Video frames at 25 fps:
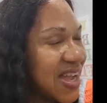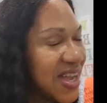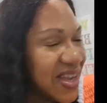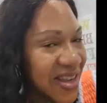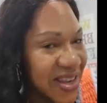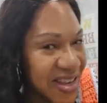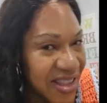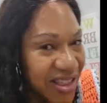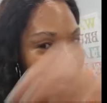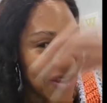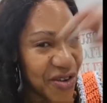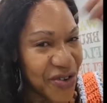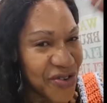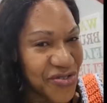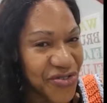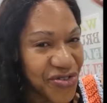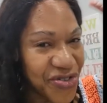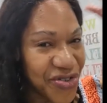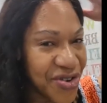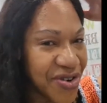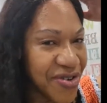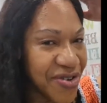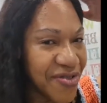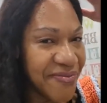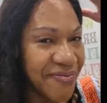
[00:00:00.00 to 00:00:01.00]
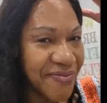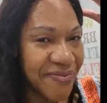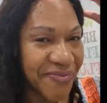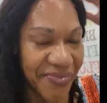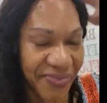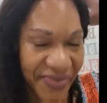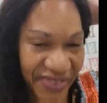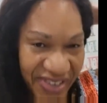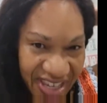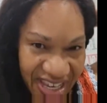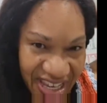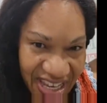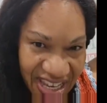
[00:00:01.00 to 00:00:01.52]
closure,
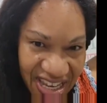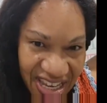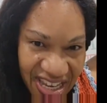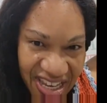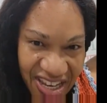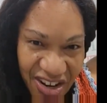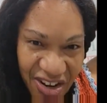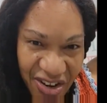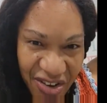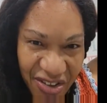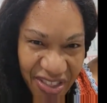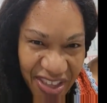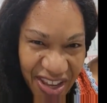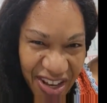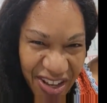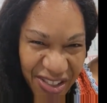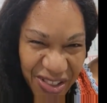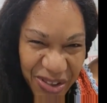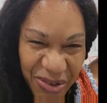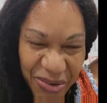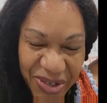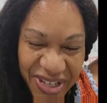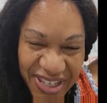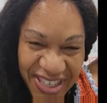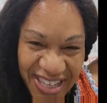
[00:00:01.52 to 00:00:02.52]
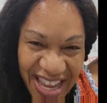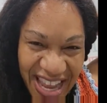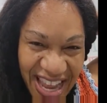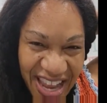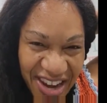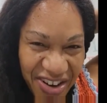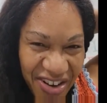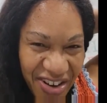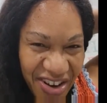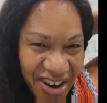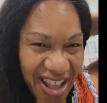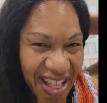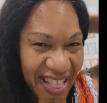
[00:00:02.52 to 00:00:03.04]
they glue it down
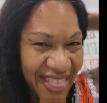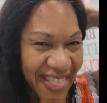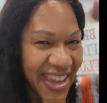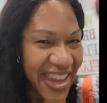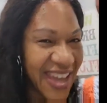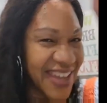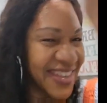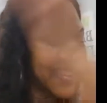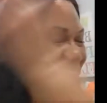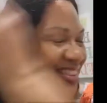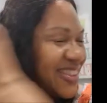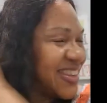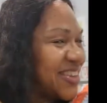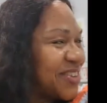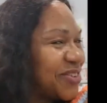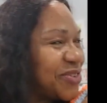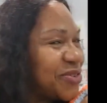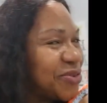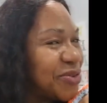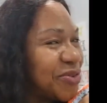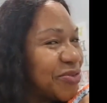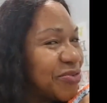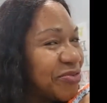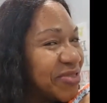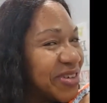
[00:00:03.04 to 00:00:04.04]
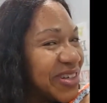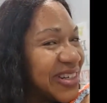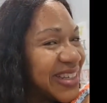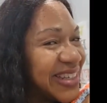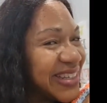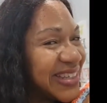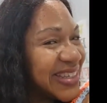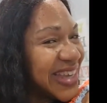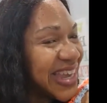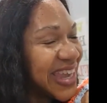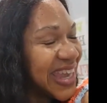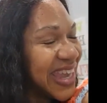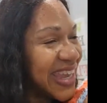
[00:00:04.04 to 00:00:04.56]
and all that, and they do it really
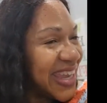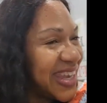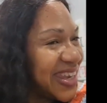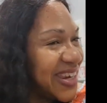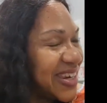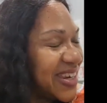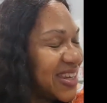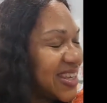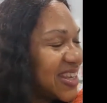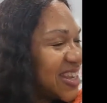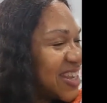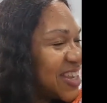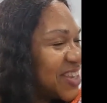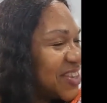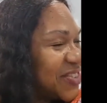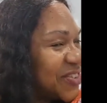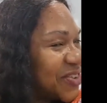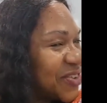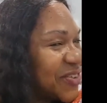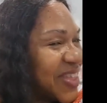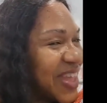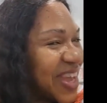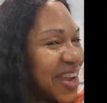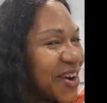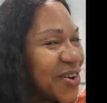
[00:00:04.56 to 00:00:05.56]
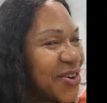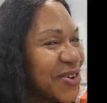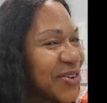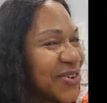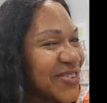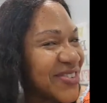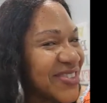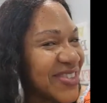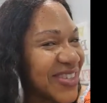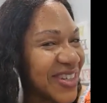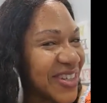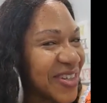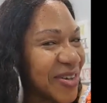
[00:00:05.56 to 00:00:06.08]
tight. So that hurts
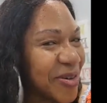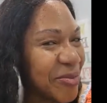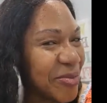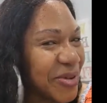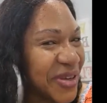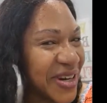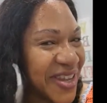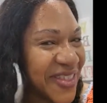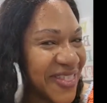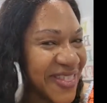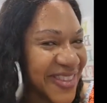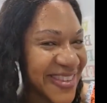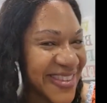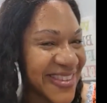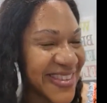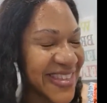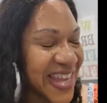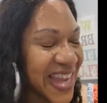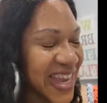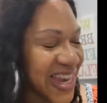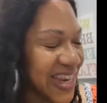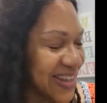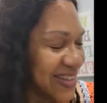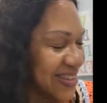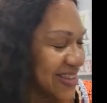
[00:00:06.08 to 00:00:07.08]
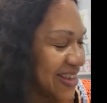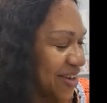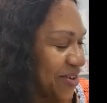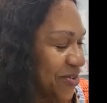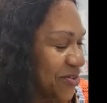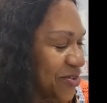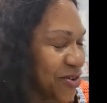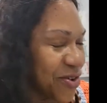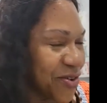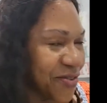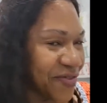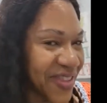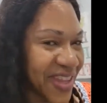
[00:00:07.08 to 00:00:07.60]
a little bit on the sides. I don't
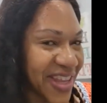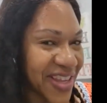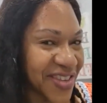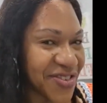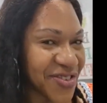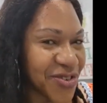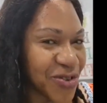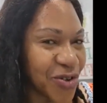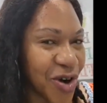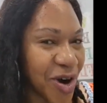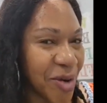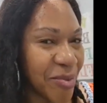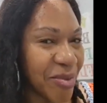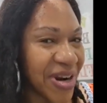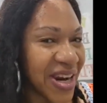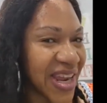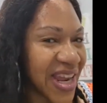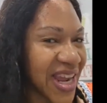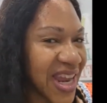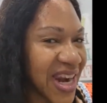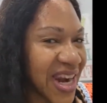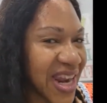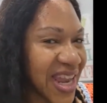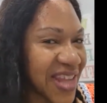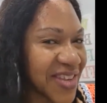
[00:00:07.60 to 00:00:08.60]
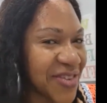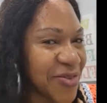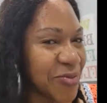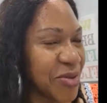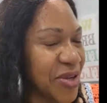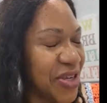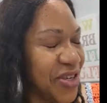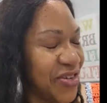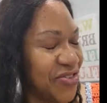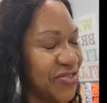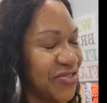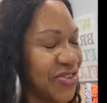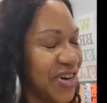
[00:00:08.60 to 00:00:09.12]
know if that's normal. I gotta ask
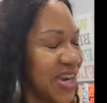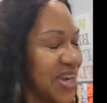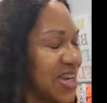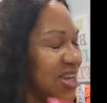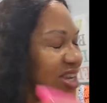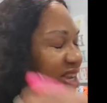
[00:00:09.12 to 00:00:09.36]
Petra.